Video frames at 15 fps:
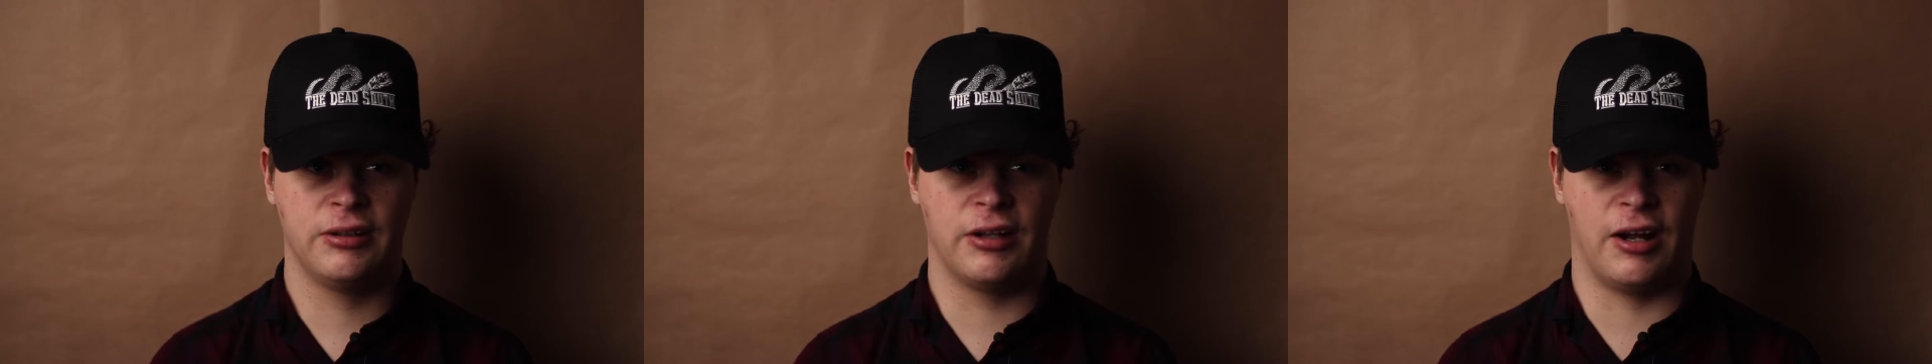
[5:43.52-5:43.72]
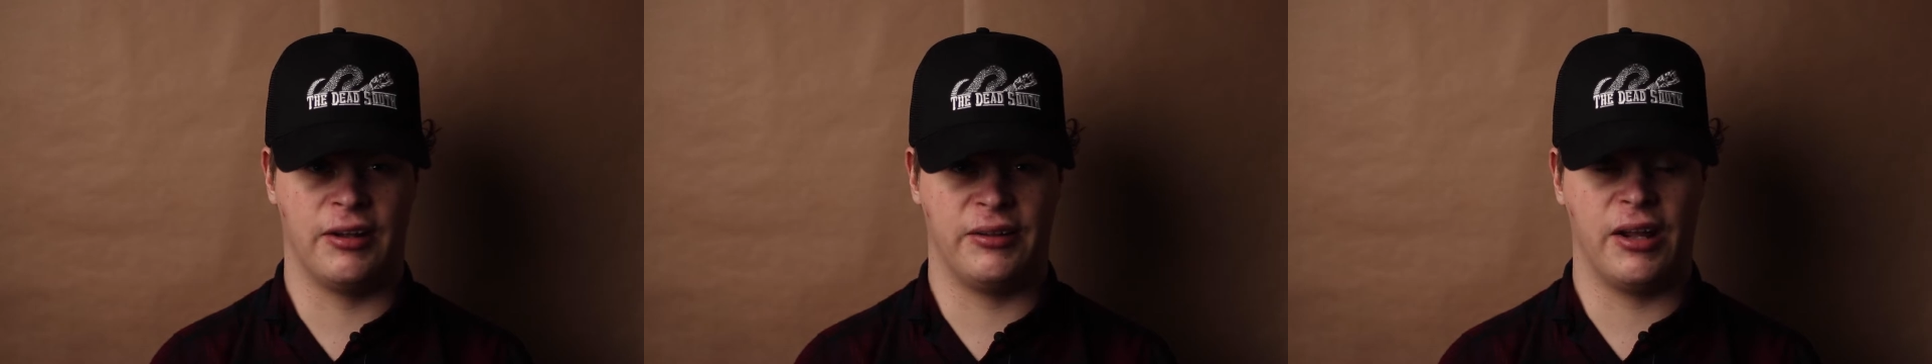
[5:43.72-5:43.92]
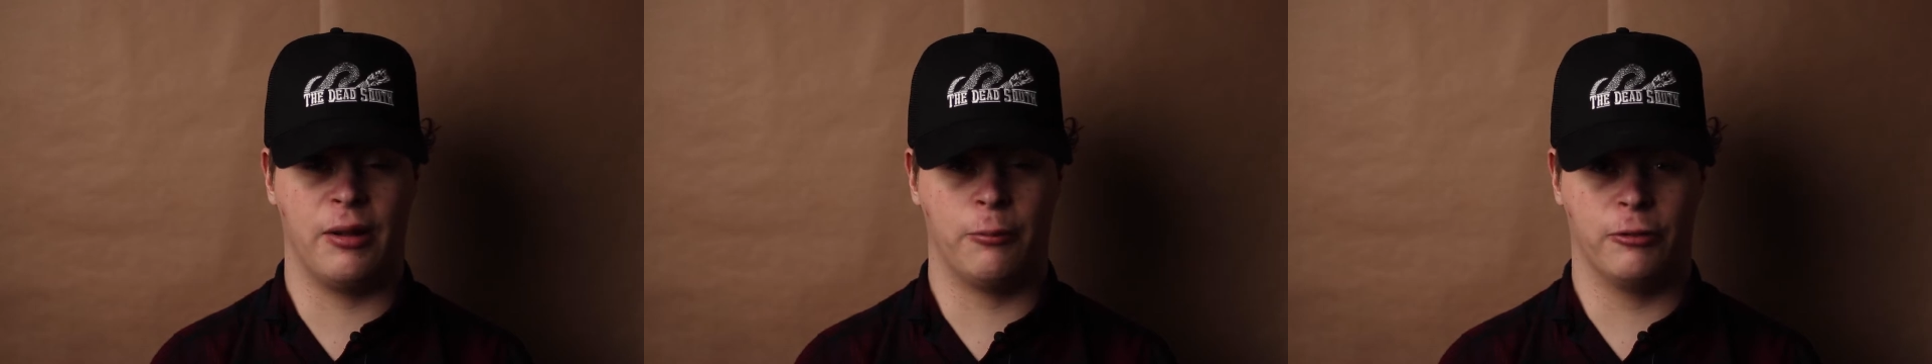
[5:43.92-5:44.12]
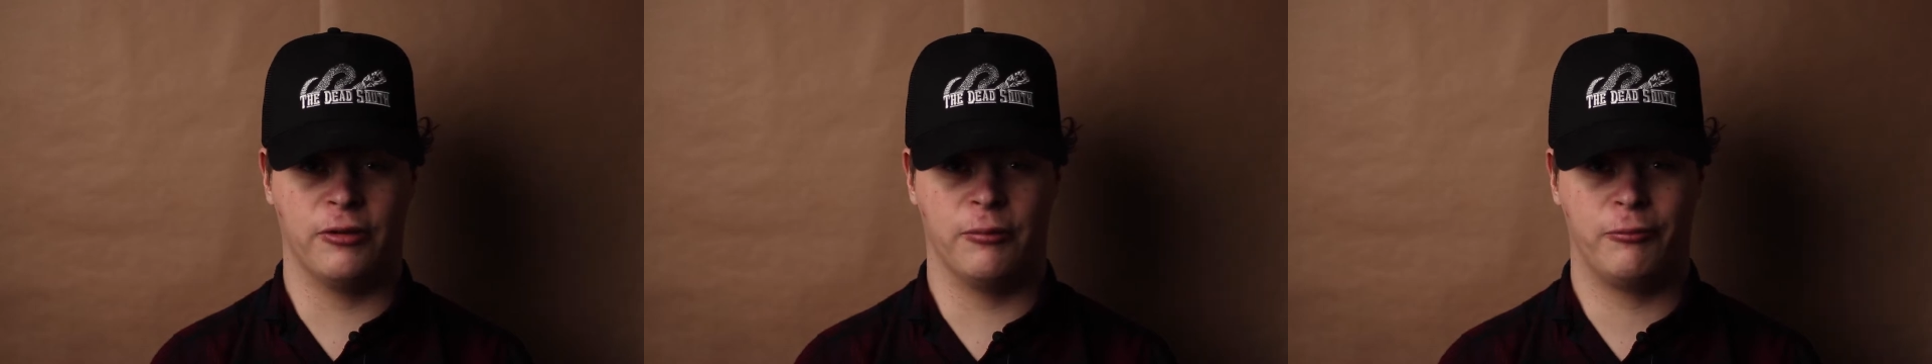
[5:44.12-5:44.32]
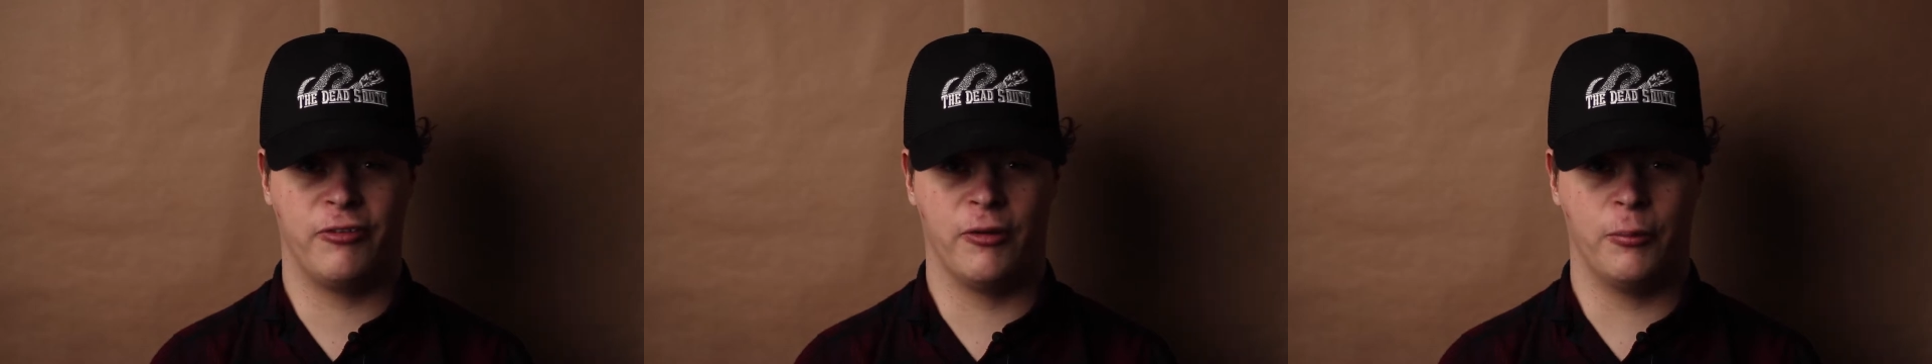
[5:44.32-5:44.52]
I had that
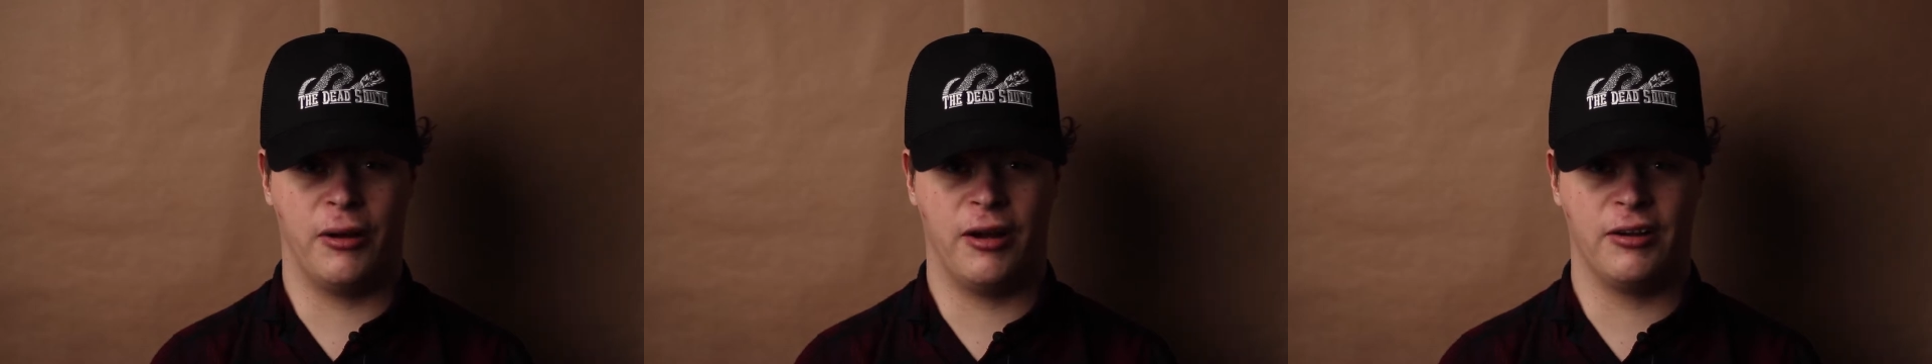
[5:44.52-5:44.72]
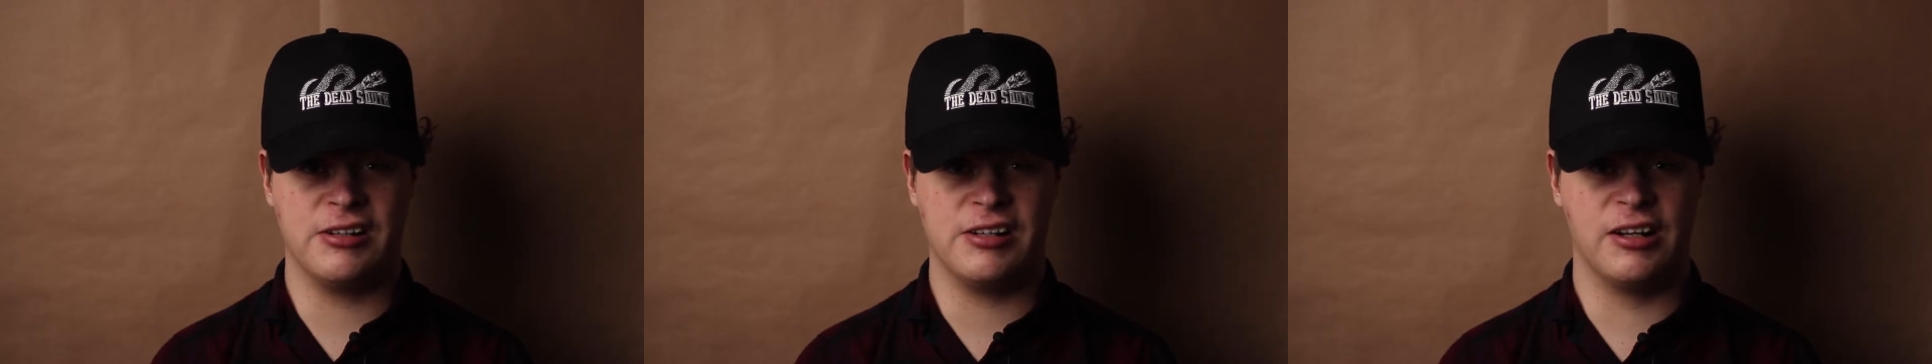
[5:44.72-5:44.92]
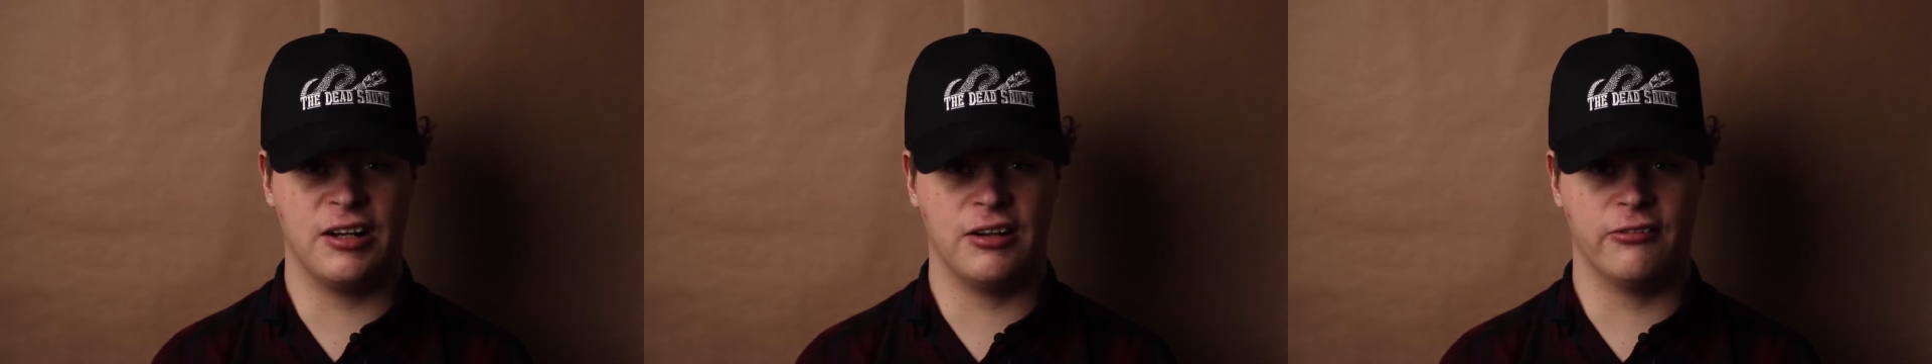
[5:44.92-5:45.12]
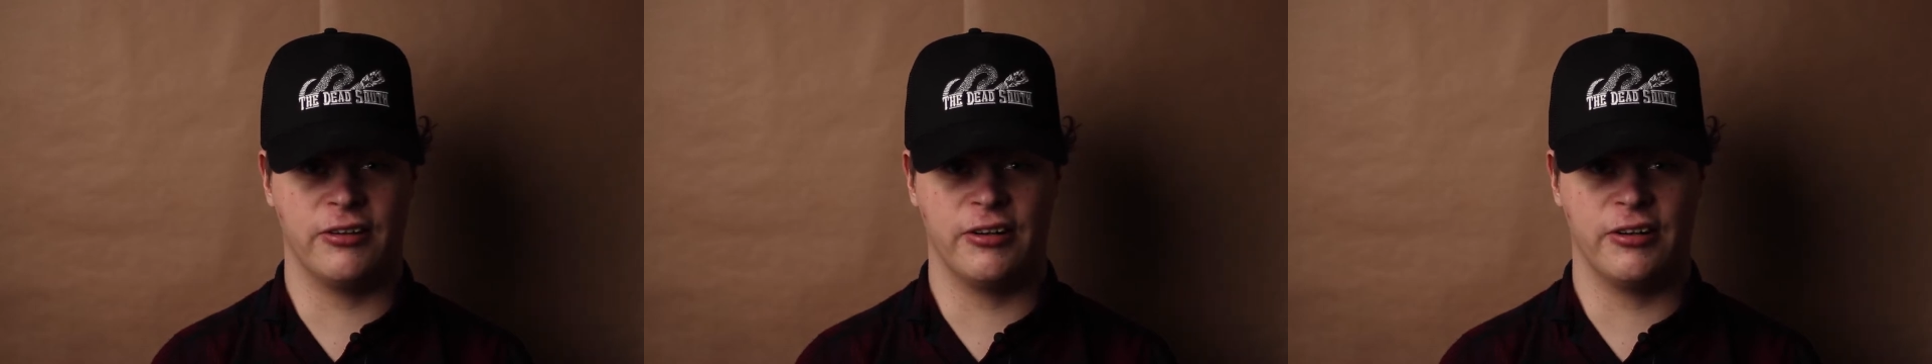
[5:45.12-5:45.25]
one for about a year,